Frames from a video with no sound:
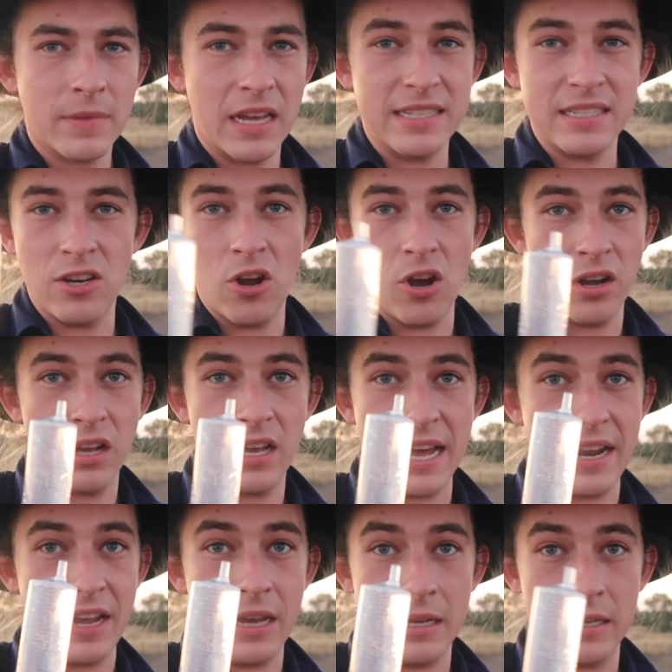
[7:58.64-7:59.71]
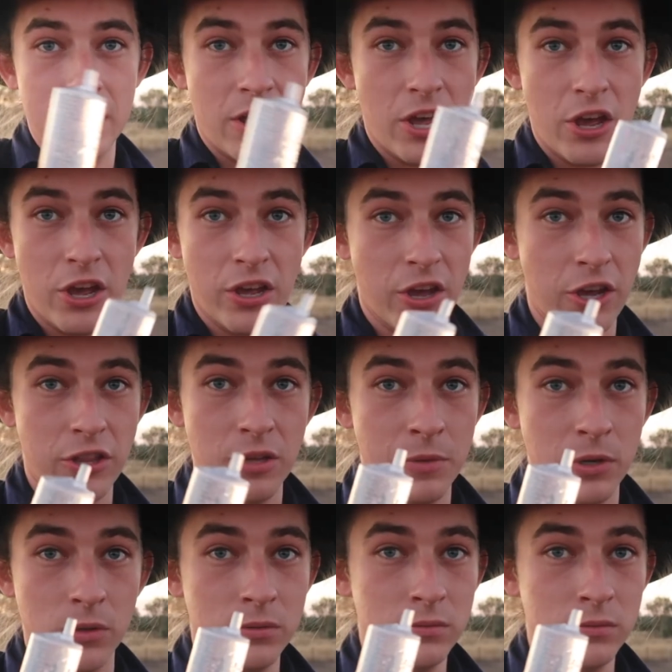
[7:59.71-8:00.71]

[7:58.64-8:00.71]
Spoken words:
it's not gonna hurt them at all?